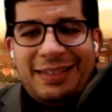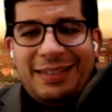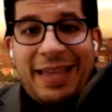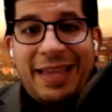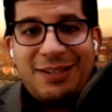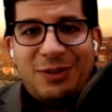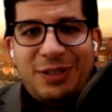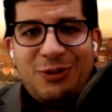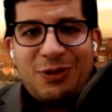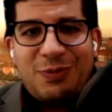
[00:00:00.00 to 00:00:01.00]
tax in
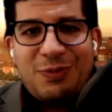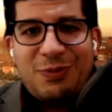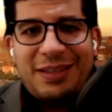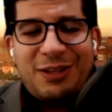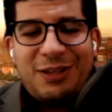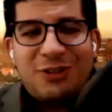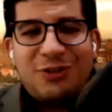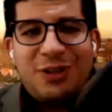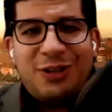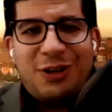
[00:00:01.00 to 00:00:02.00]
Egypt and the
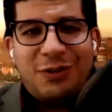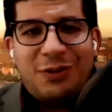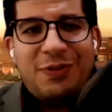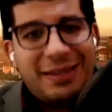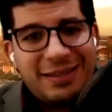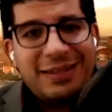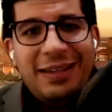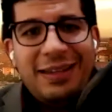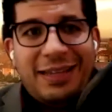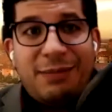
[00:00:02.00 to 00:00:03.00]
history of that.
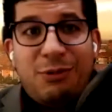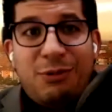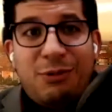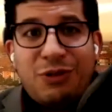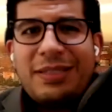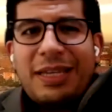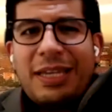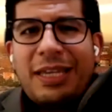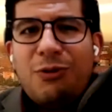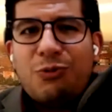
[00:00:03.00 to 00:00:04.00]
And Ibn Nujaym plays a
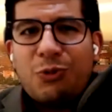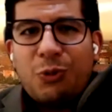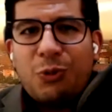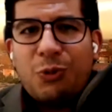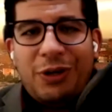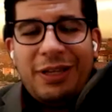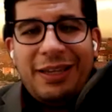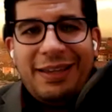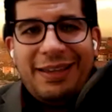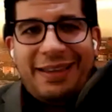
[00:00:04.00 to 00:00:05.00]
key role
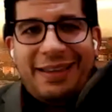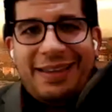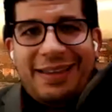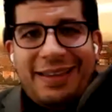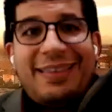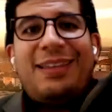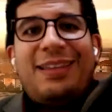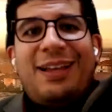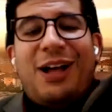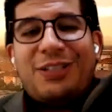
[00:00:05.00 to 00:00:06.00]
in the
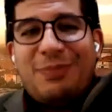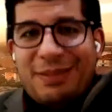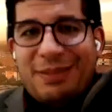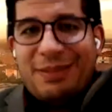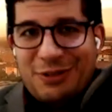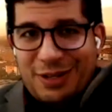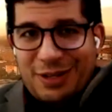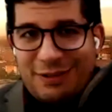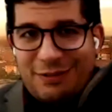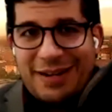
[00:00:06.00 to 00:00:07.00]
Ottoman
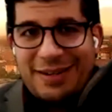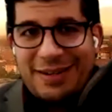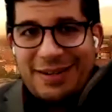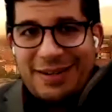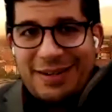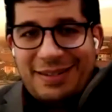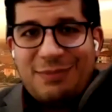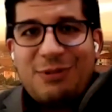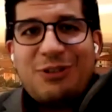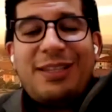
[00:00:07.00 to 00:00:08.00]
administrative practices,
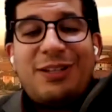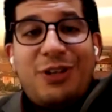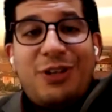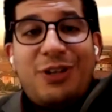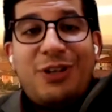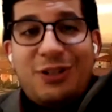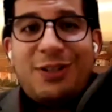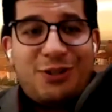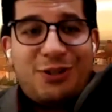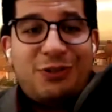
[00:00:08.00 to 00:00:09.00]
especially the changing of the
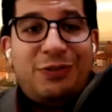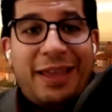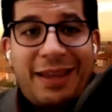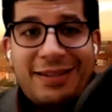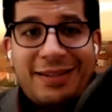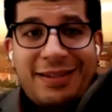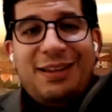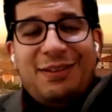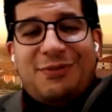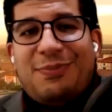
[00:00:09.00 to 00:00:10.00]
nature of lands
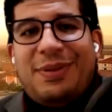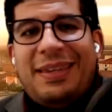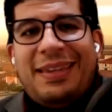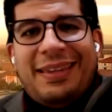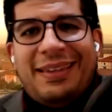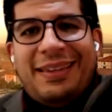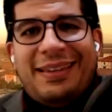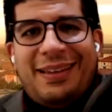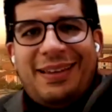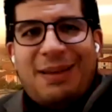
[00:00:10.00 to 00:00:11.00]
from being
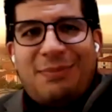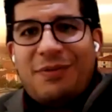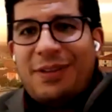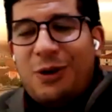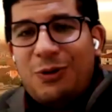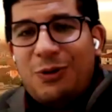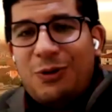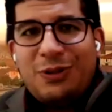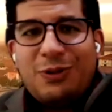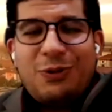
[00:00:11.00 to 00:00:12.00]
privately
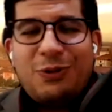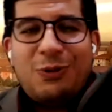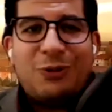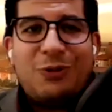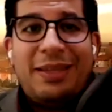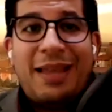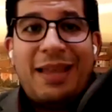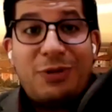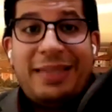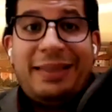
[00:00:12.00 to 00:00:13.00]
owned or to be now
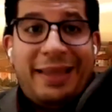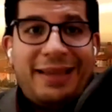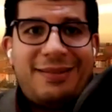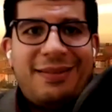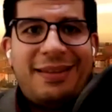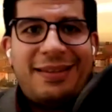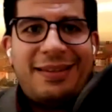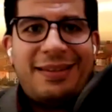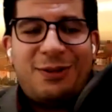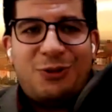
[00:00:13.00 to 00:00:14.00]
state land and things of
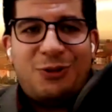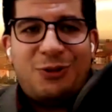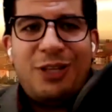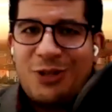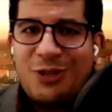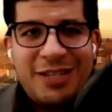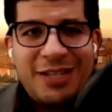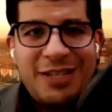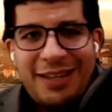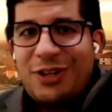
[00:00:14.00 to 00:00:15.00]
that nature. Really,
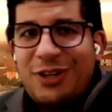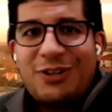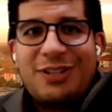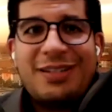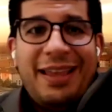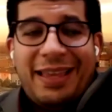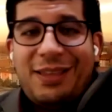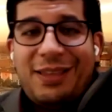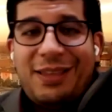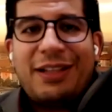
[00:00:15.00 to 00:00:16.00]
it changes and
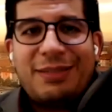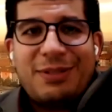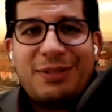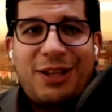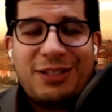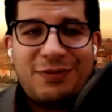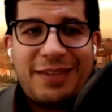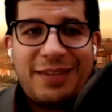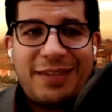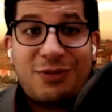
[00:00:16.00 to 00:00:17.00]
gives the Ottomans a lot of
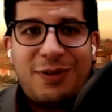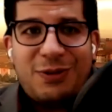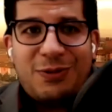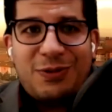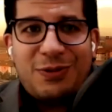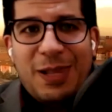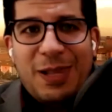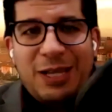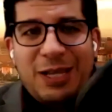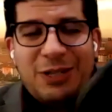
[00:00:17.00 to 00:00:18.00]
tax revenues
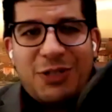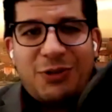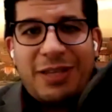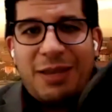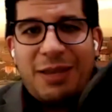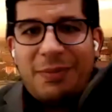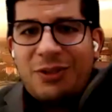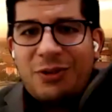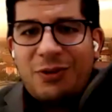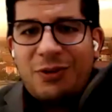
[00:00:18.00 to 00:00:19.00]
to tap
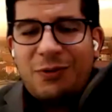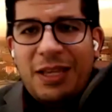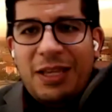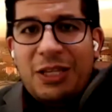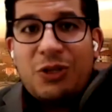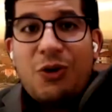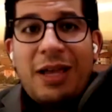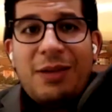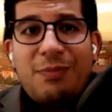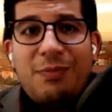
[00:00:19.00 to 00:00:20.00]
into.
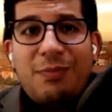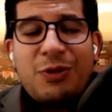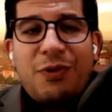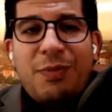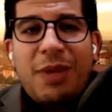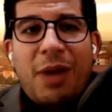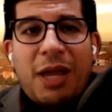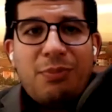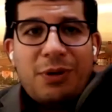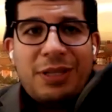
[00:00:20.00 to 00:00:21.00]
So, so for me,
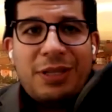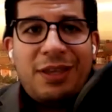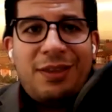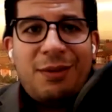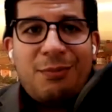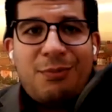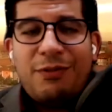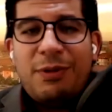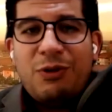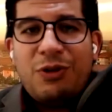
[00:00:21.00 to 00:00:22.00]
the importance of
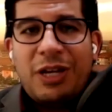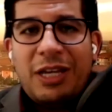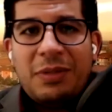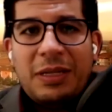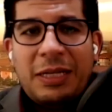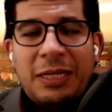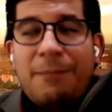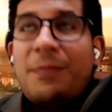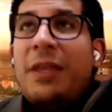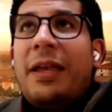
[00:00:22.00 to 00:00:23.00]
Ibn Nujaym,
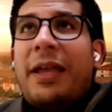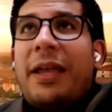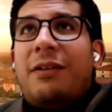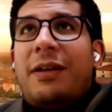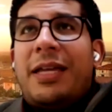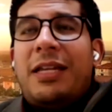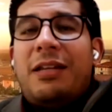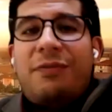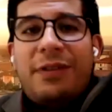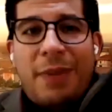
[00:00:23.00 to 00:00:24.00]
kind of
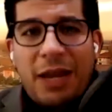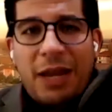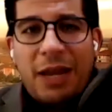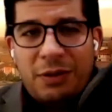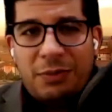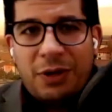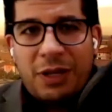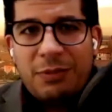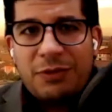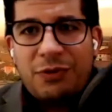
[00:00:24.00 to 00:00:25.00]
reflecting back on the book,
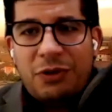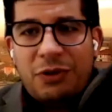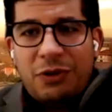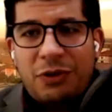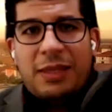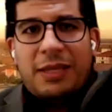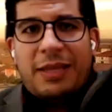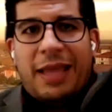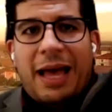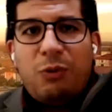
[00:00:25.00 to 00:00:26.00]
comes from that
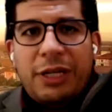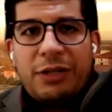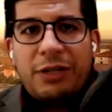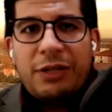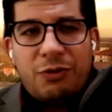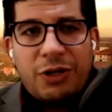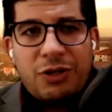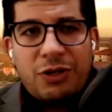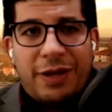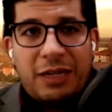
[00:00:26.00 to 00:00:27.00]
how later generations
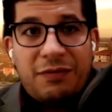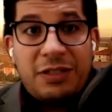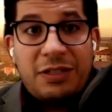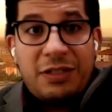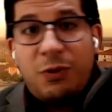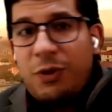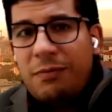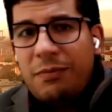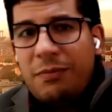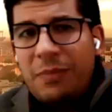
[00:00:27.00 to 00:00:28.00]
of Hanafis view
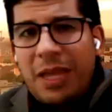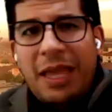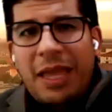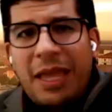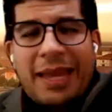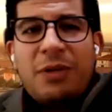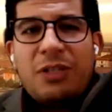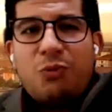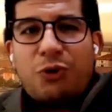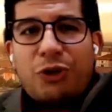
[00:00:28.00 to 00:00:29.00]
him, and how
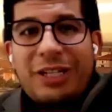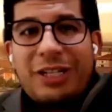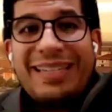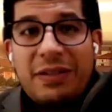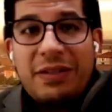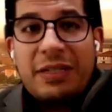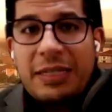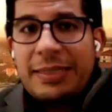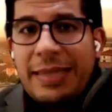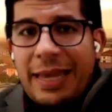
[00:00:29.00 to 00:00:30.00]
his works, even till
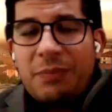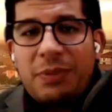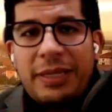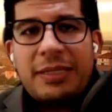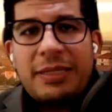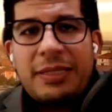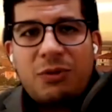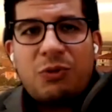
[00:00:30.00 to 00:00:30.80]
today, play a central